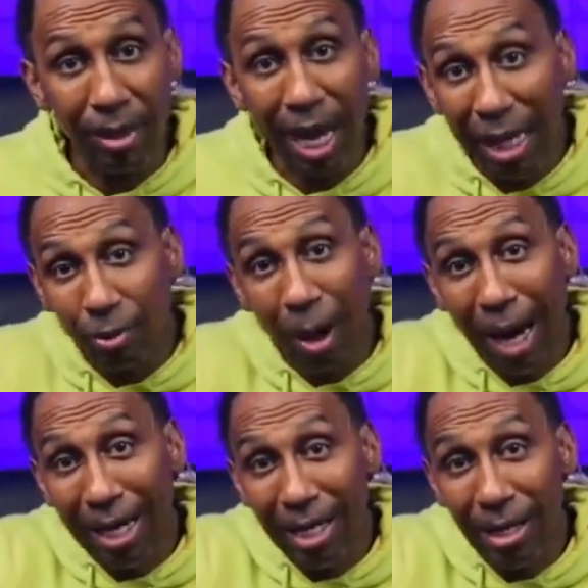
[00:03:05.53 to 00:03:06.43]
That's
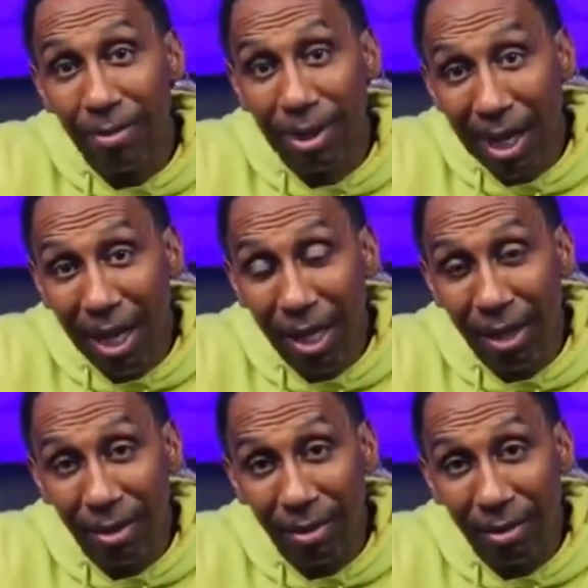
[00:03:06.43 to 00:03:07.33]
why he keeps
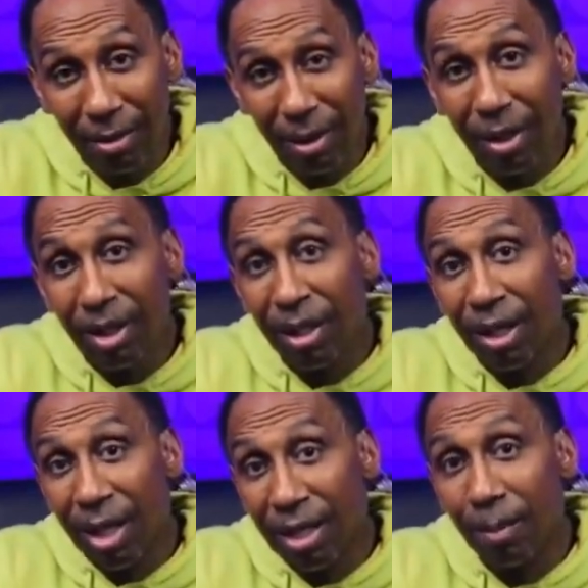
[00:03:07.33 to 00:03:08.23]
saying
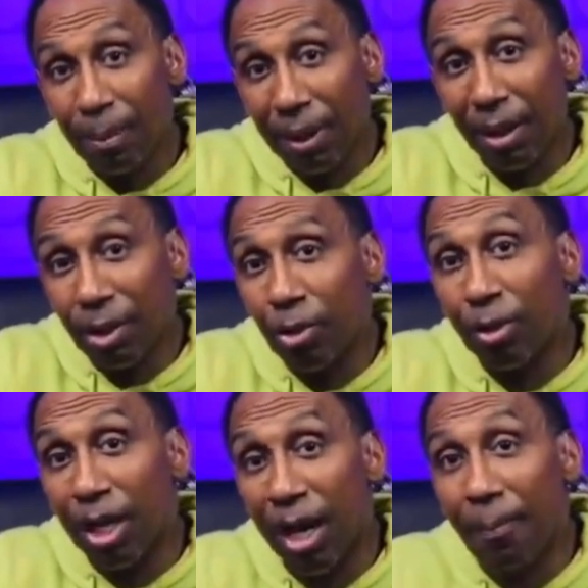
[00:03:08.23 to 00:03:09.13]
it's a
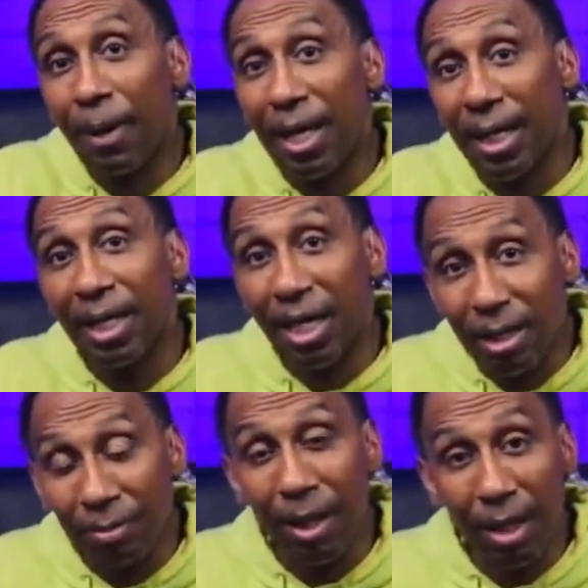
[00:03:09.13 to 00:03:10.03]
political campaign
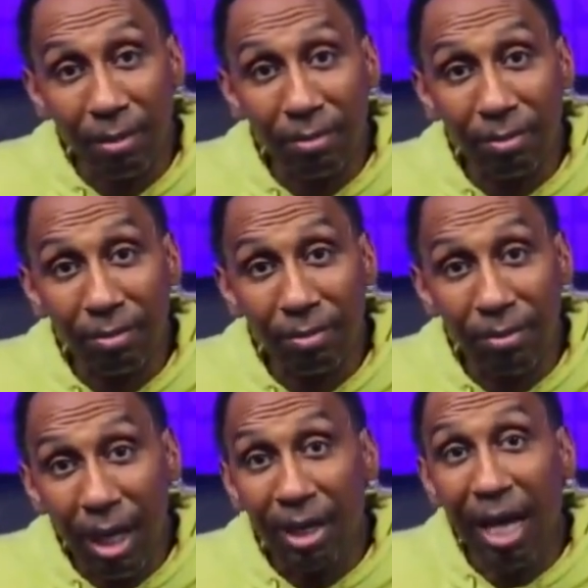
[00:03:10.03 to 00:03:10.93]
against me.
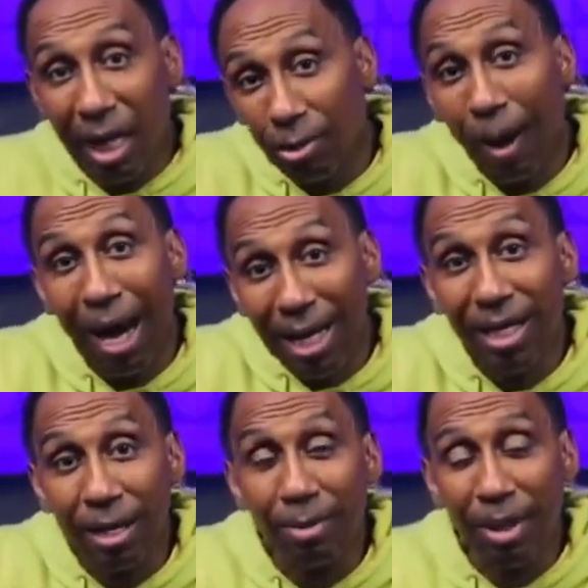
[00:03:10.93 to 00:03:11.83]
That's why
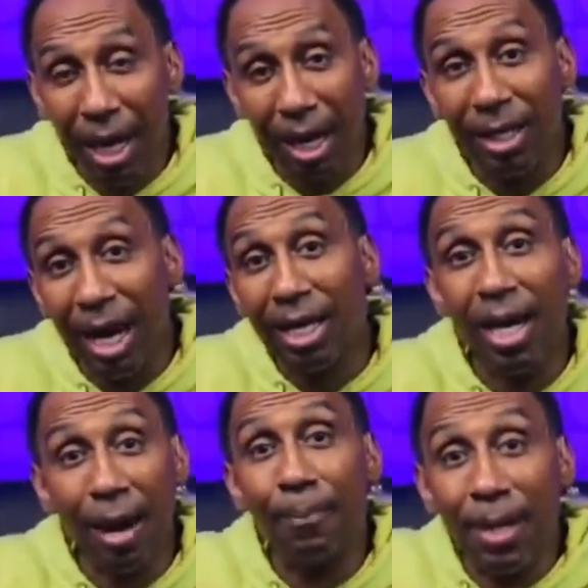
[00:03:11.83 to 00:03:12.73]
he keeps saying they
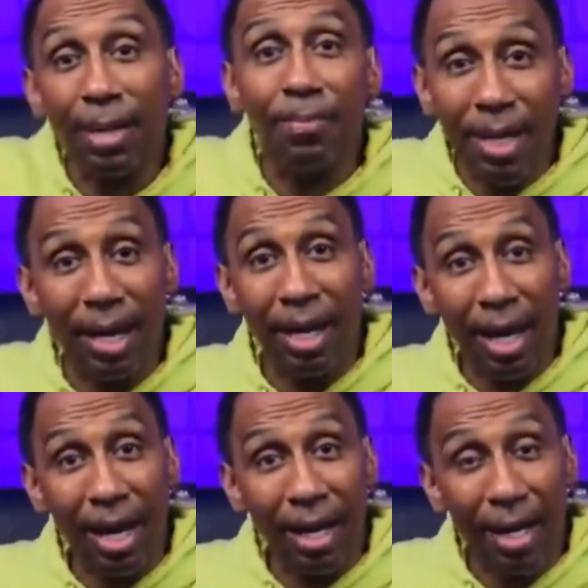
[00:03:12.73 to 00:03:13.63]
can't beat me
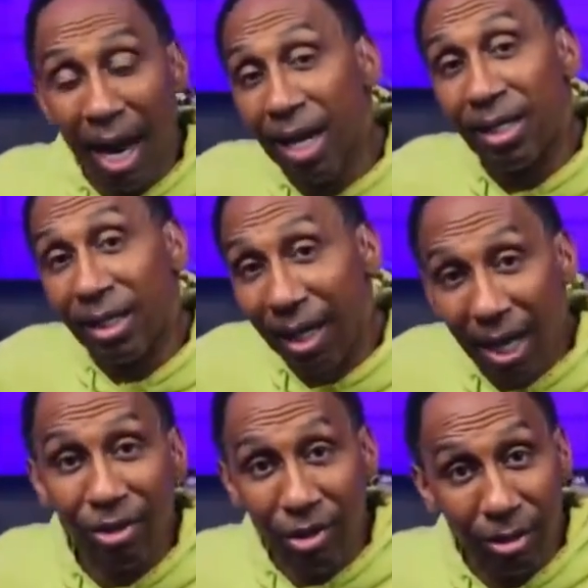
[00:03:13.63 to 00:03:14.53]
at the
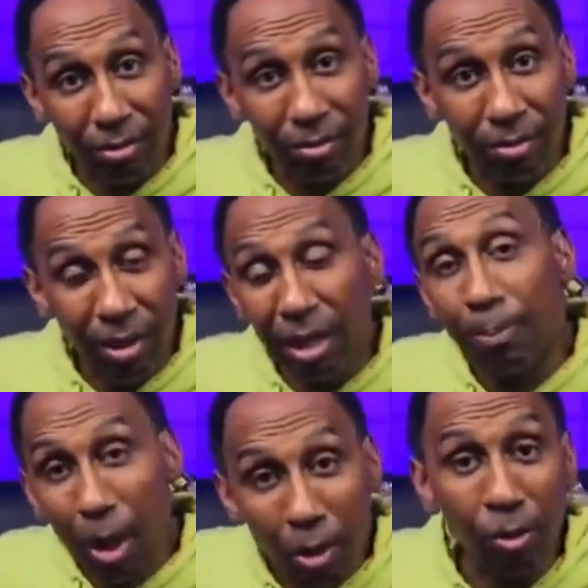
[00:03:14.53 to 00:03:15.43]
election, at
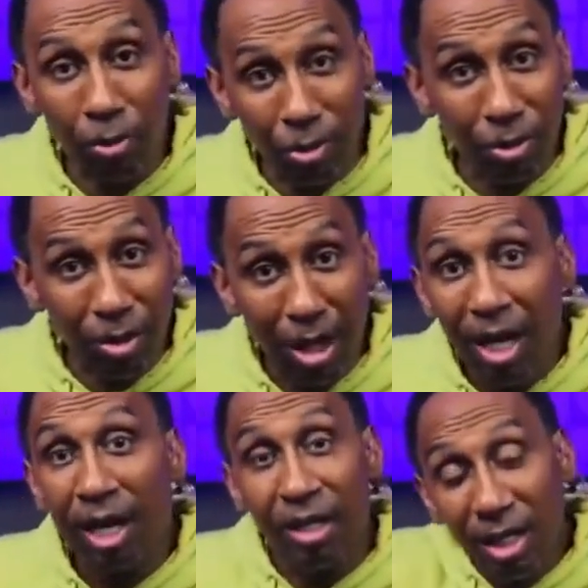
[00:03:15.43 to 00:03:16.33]
the polls.
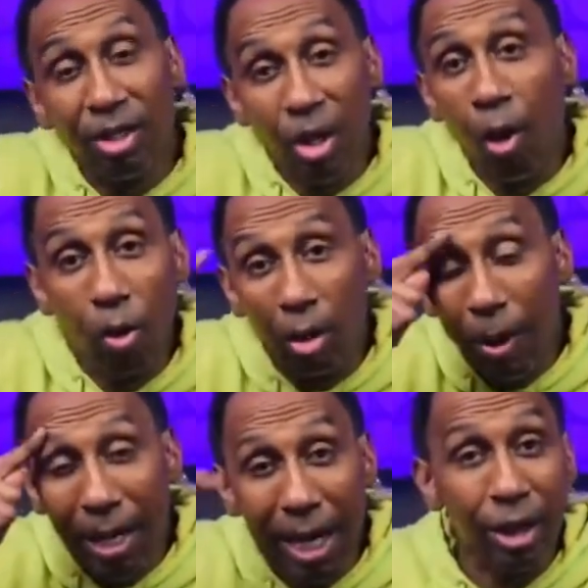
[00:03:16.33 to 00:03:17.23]
This is the only
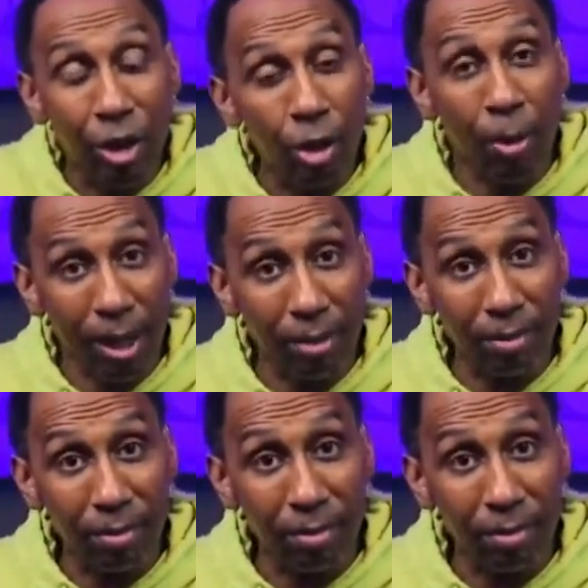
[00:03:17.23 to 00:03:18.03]
way they could do it.